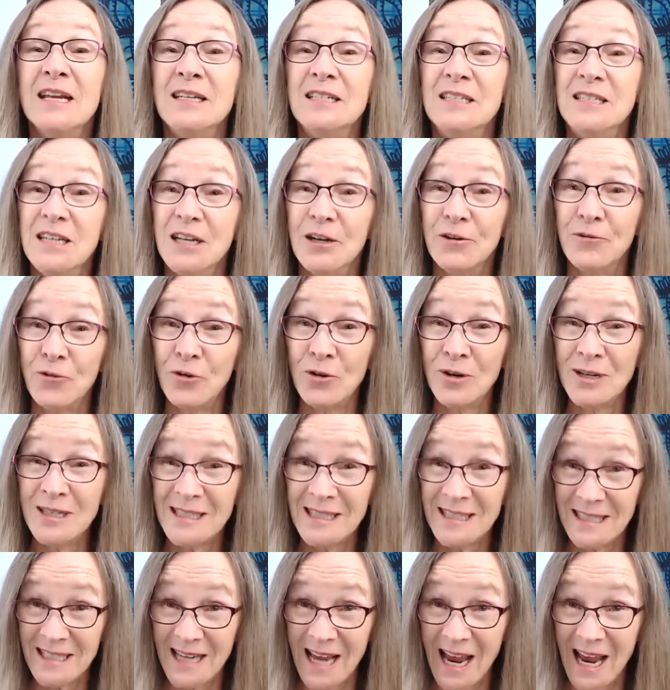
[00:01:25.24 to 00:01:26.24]
different
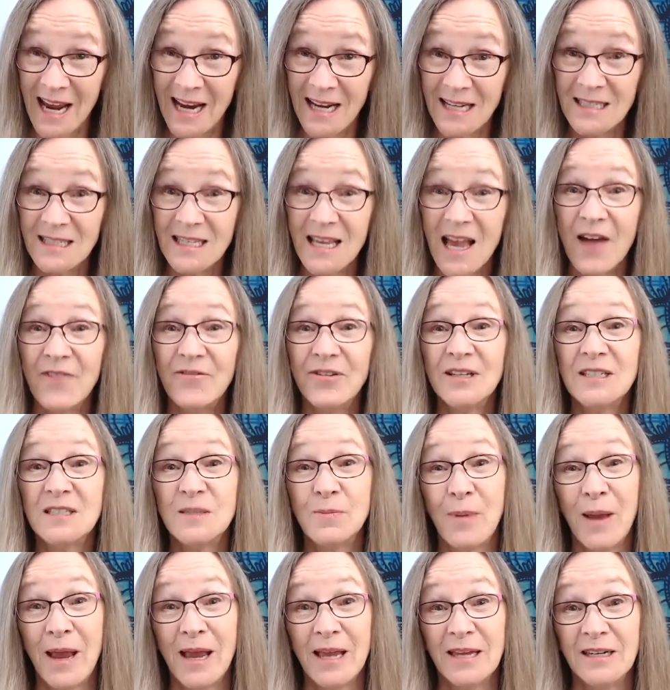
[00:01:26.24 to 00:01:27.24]
states of
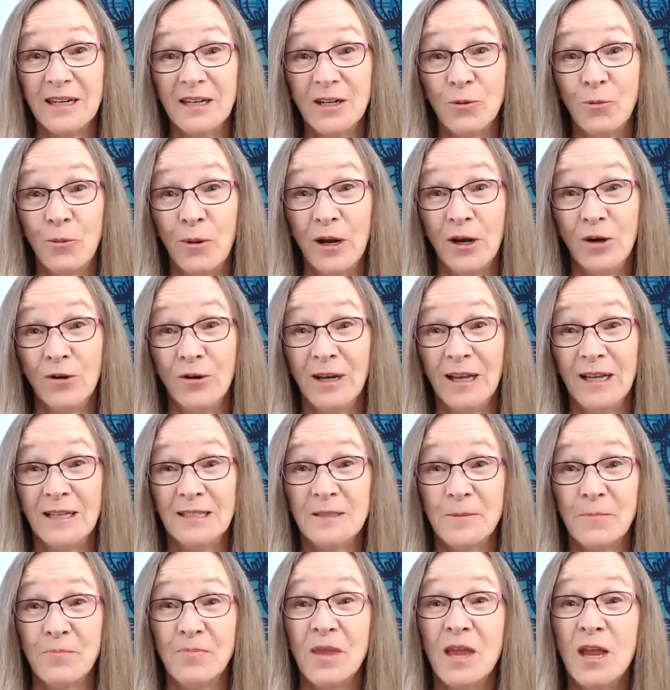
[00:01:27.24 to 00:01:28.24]
expanded
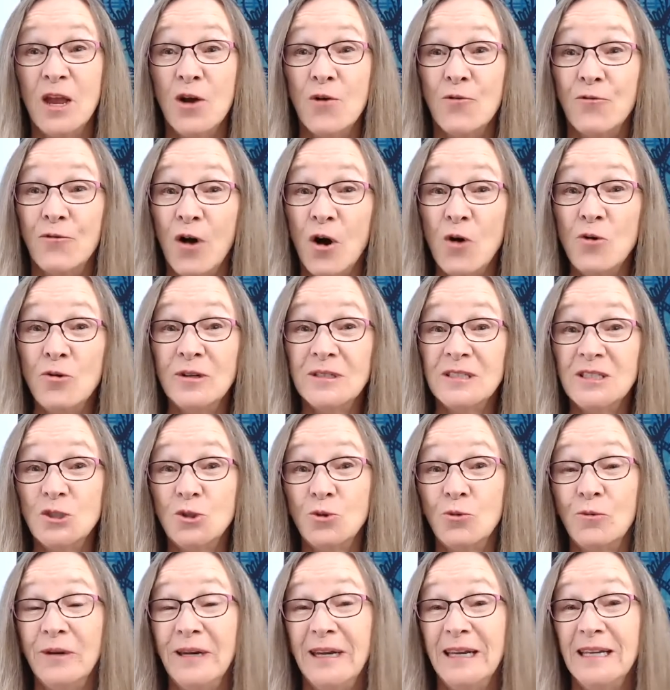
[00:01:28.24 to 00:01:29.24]
awareness. Focus
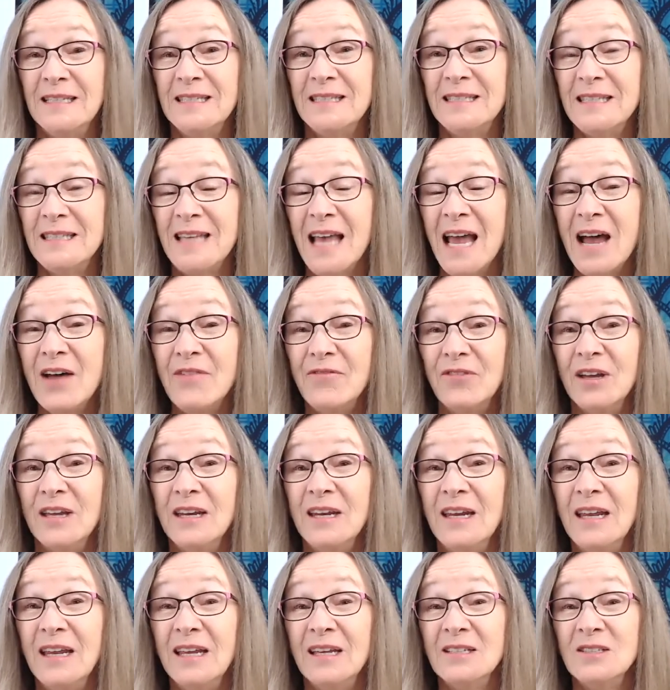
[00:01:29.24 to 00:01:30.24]

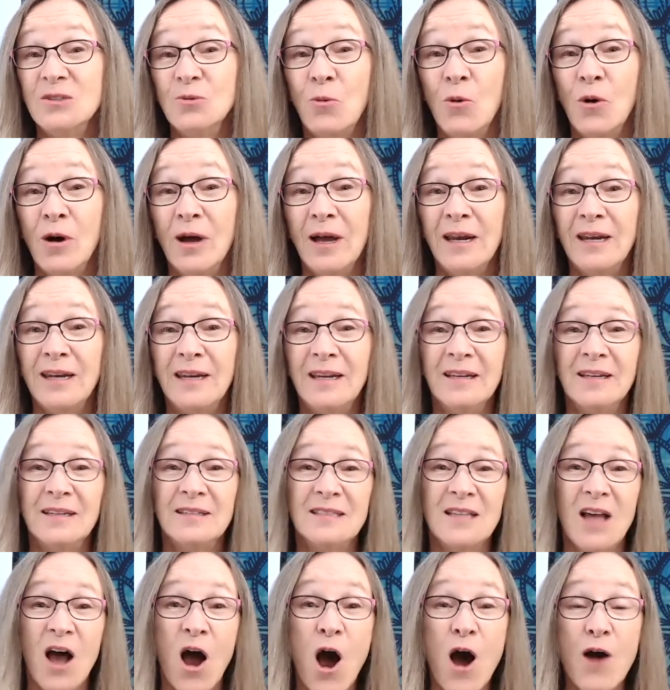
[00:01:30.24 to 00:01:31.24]
27 is what
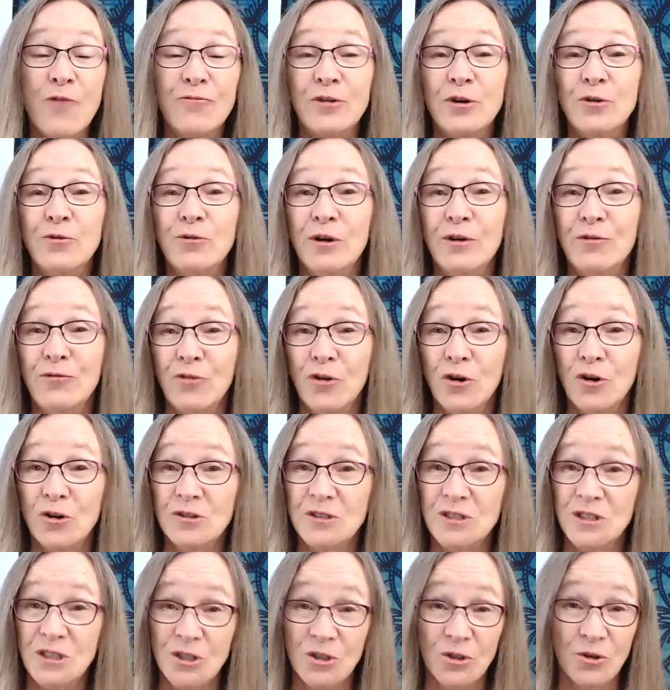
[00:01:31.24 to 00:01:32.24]
is often
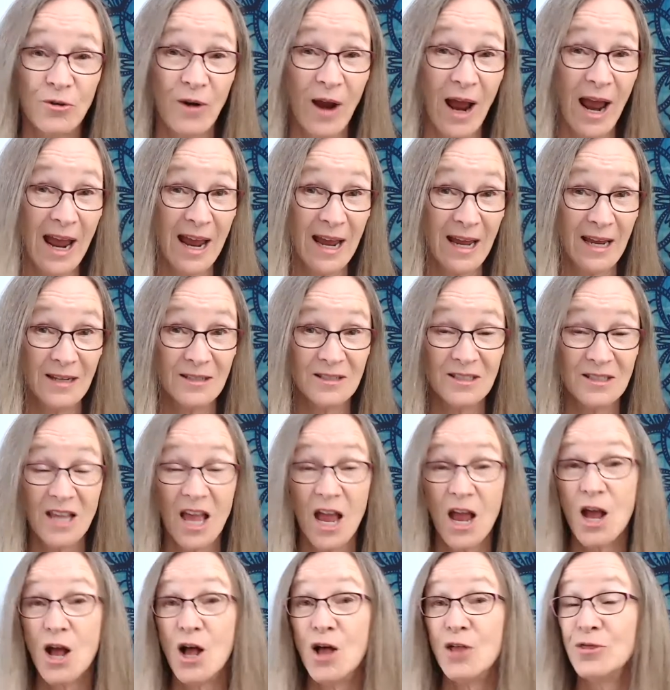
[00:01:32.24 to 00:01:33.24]
referred to as
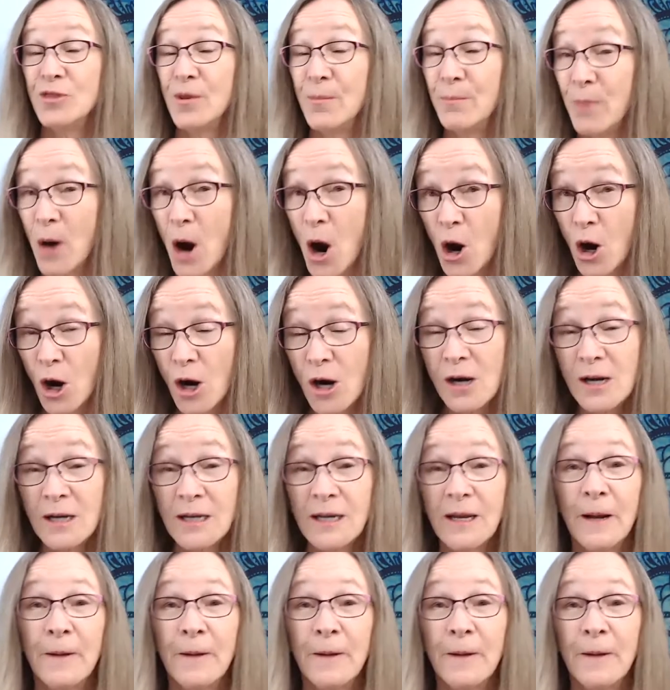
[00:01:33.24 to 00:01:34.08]
the park.